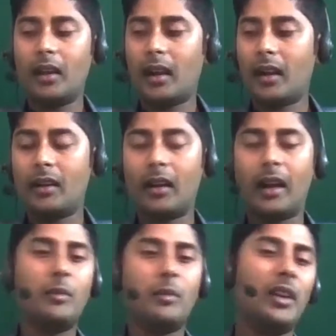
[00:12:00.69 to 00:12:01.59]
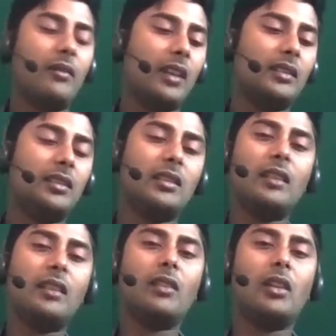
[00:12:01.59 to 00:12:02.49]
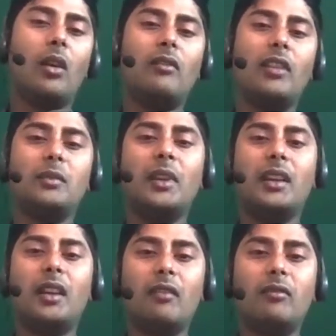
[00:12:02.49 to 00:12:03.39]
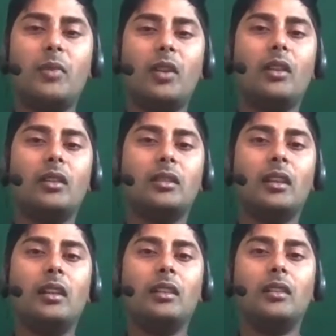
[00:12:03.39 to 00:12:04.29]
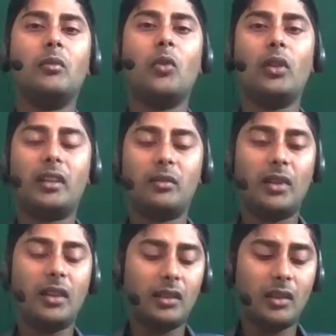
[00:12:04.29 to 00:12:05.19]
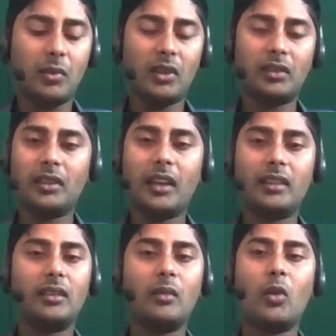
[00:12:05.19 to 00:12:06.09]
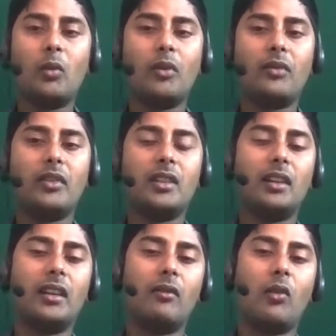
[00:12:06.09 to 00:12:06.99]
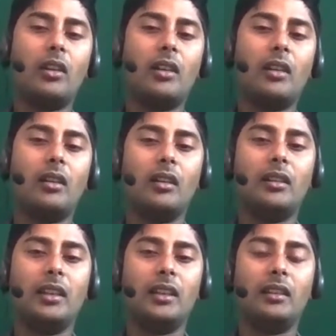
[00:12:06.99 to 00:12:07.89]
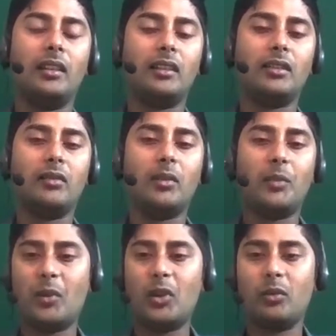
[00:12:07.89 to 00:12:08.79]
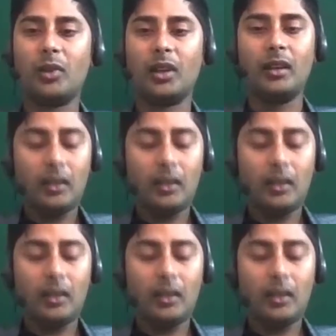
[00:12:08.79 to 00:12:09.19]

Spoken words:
And I believe transitioning will always be tough because the more experience a person gets, the more proficient they want the rest of the people to be.